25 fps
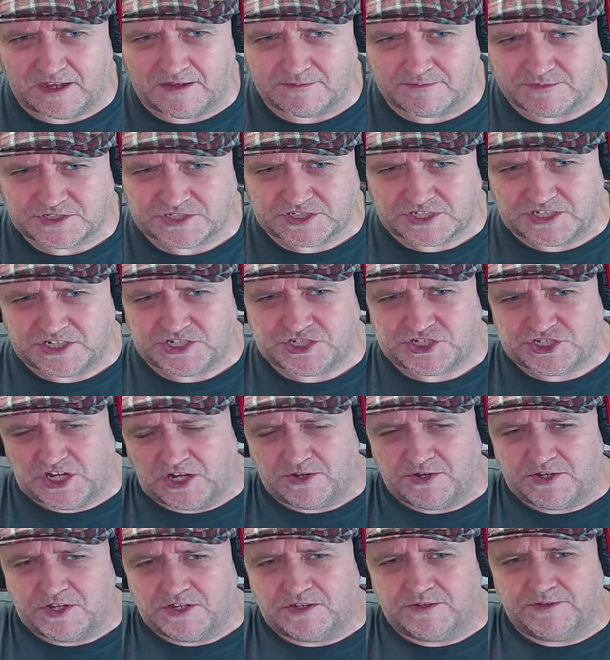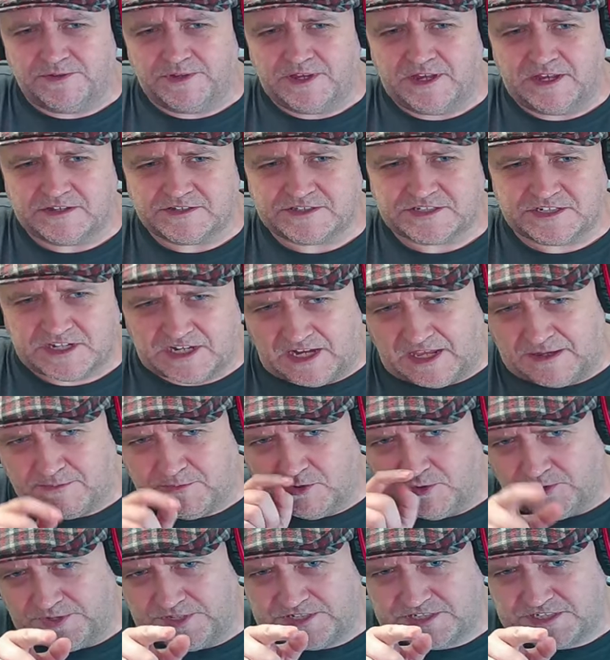I'm just going to show you how to claim
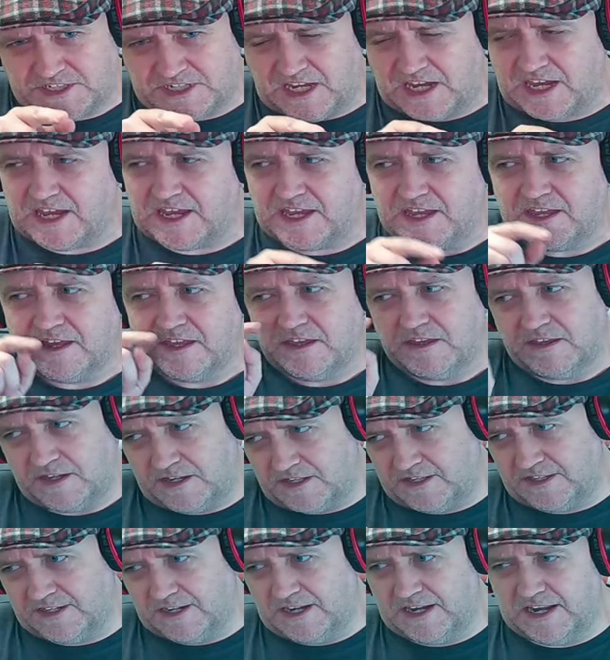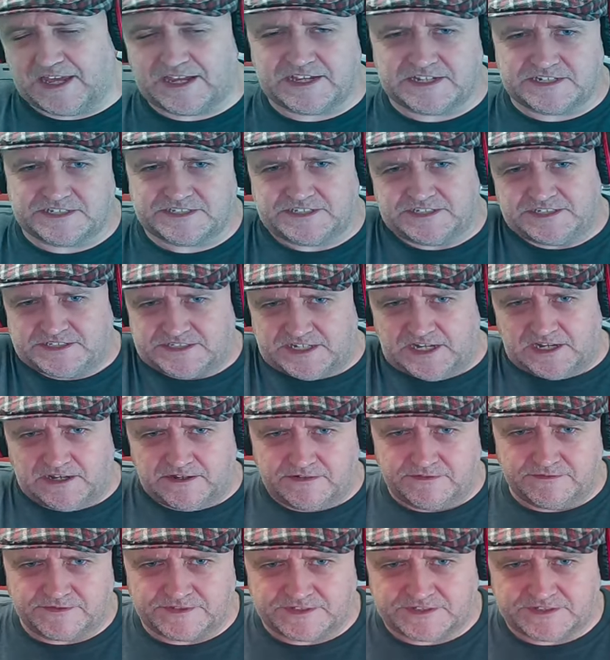all this gear in your legacy save.